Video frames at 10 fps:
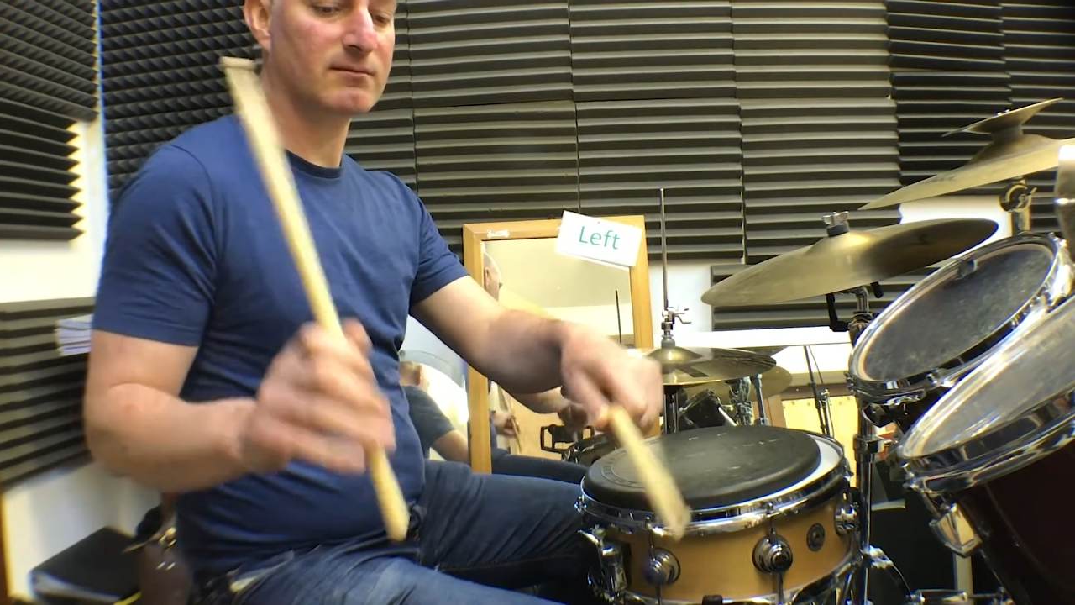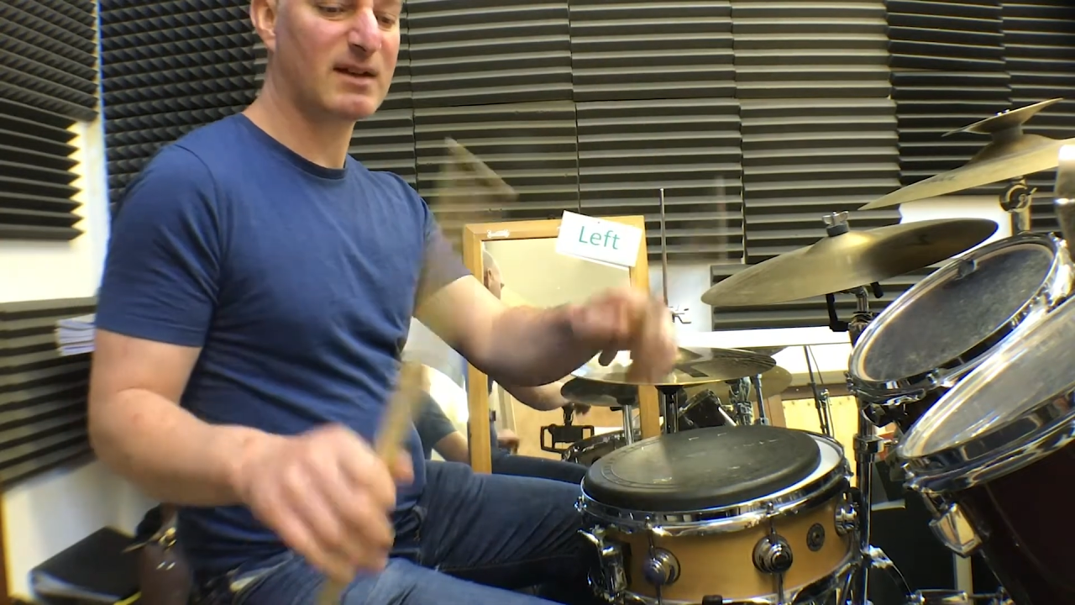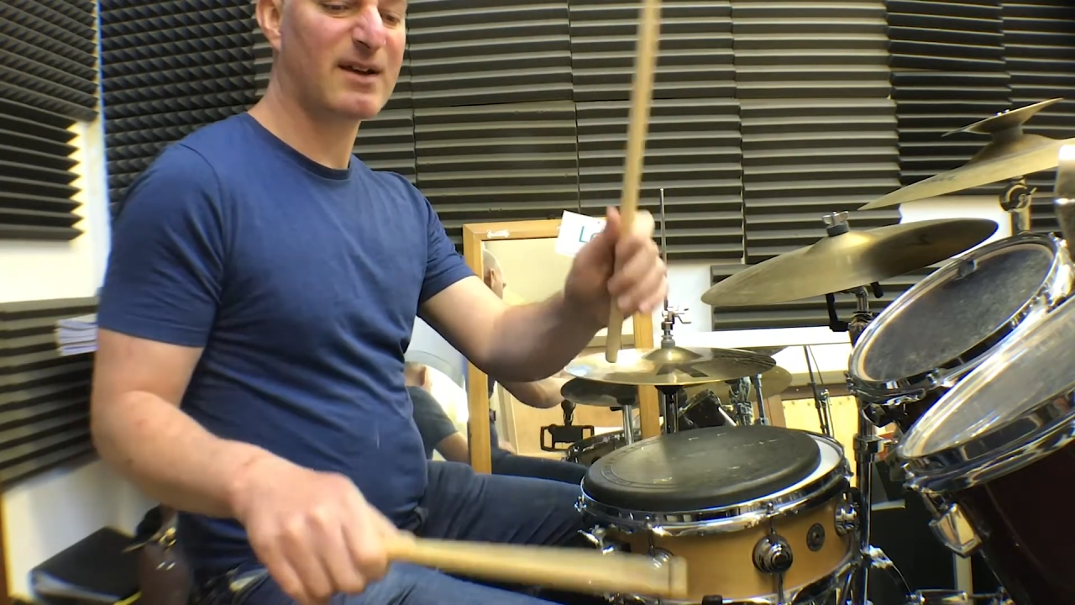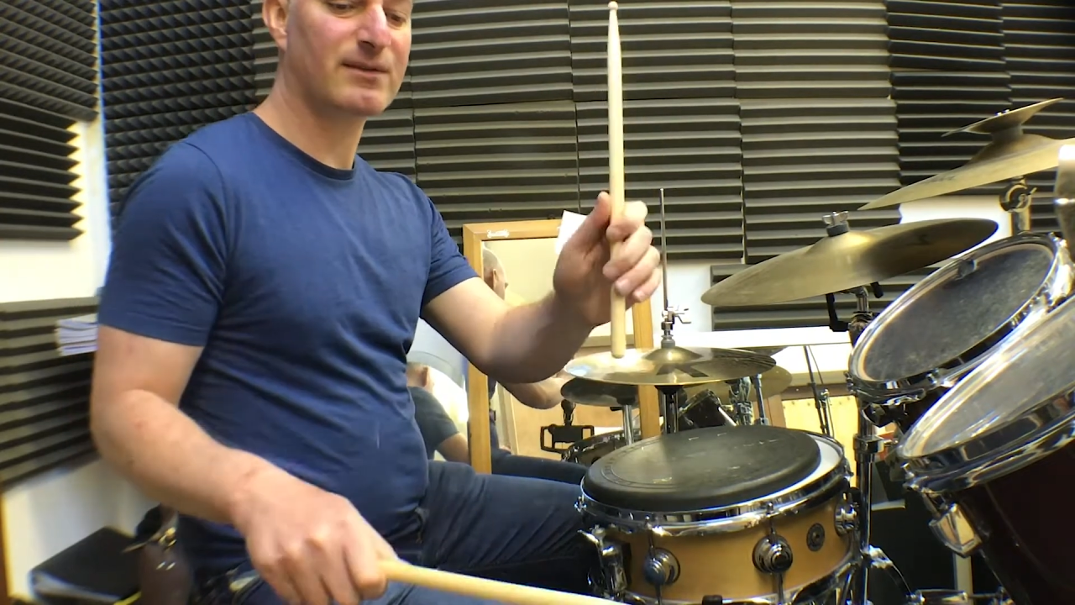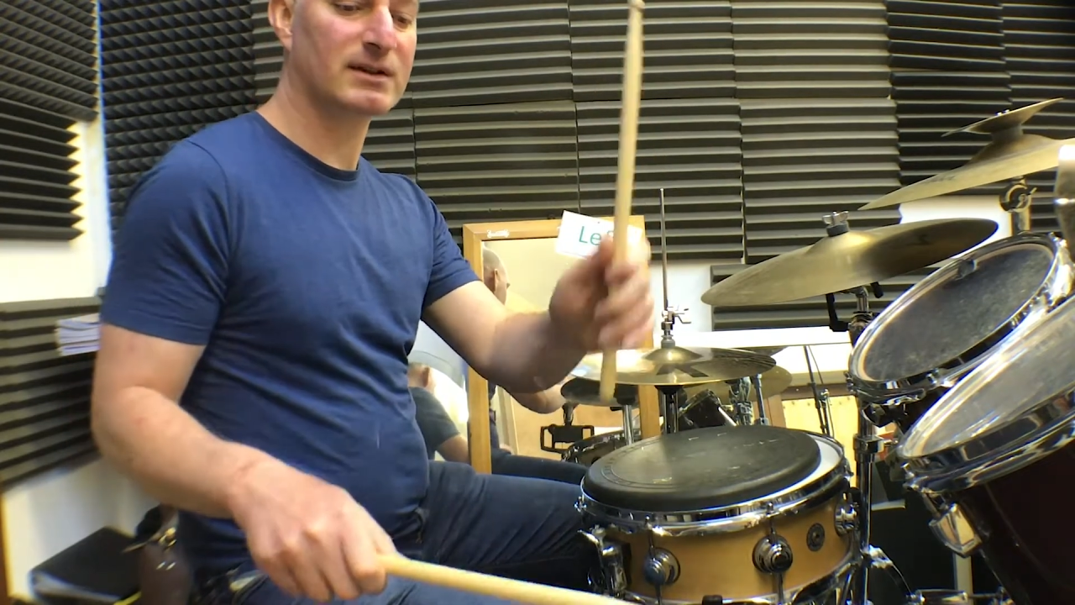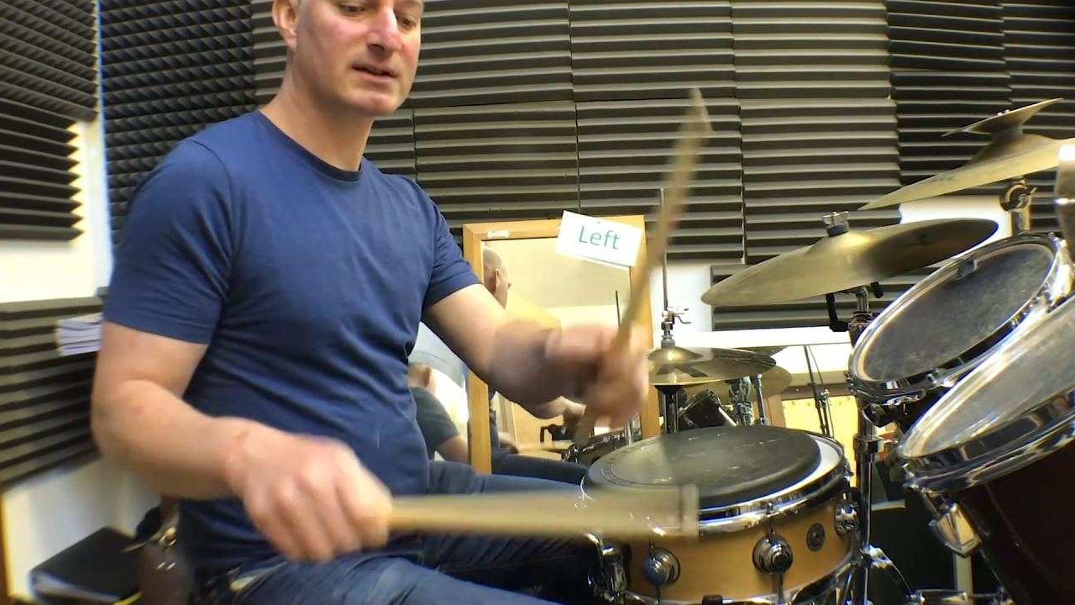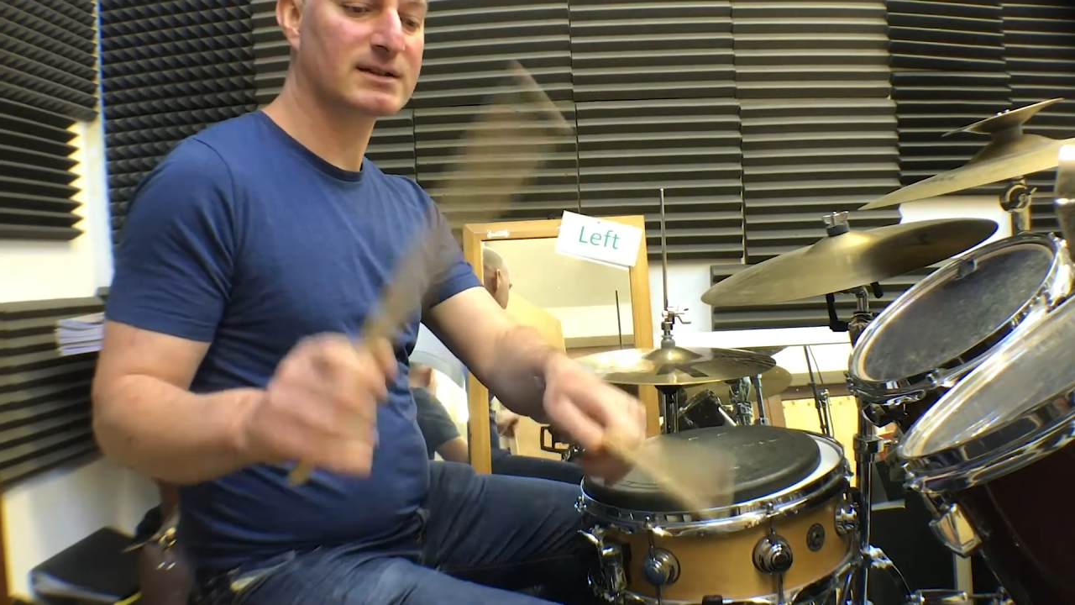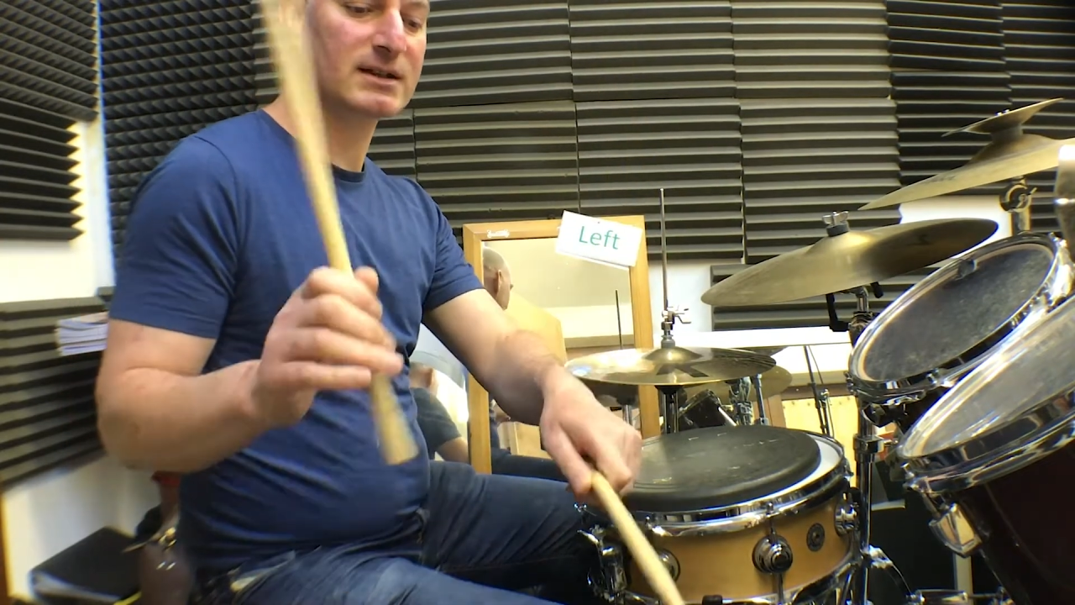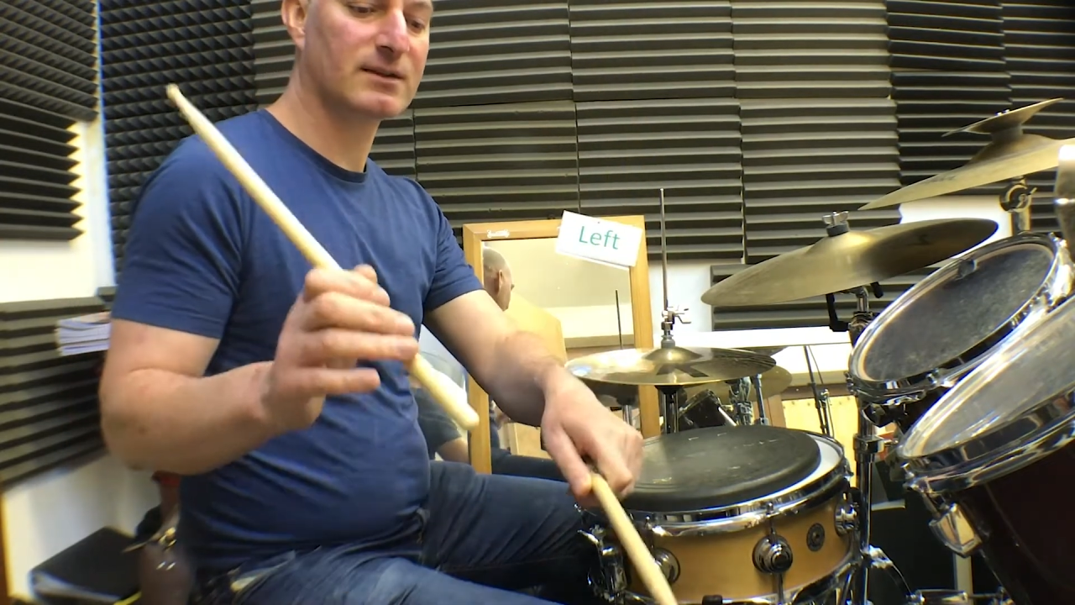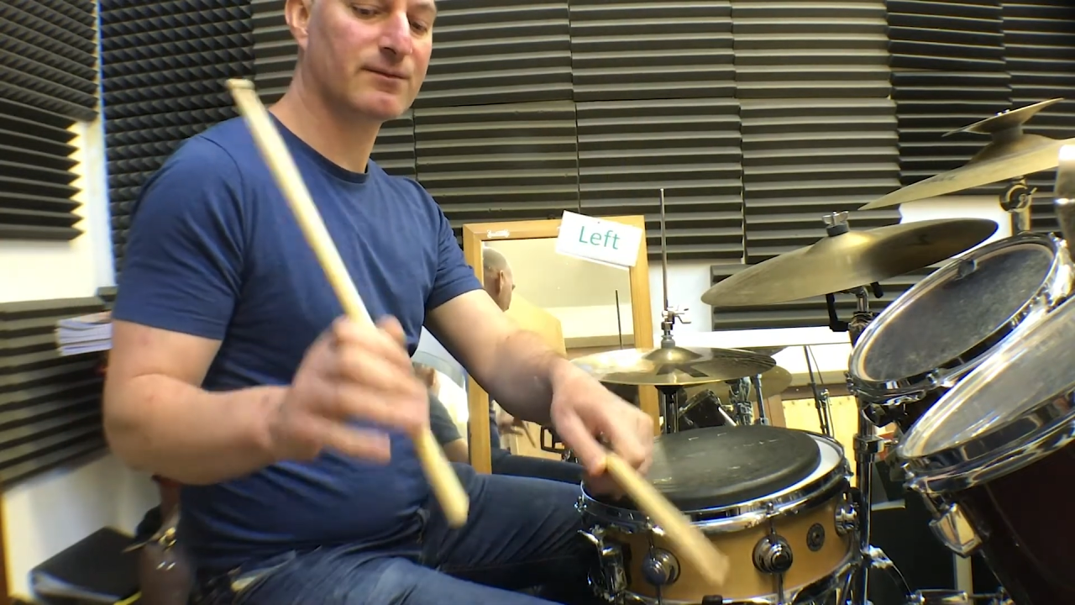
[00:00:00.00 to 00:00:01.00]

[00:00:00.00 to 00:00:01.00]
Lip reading: effortlessly and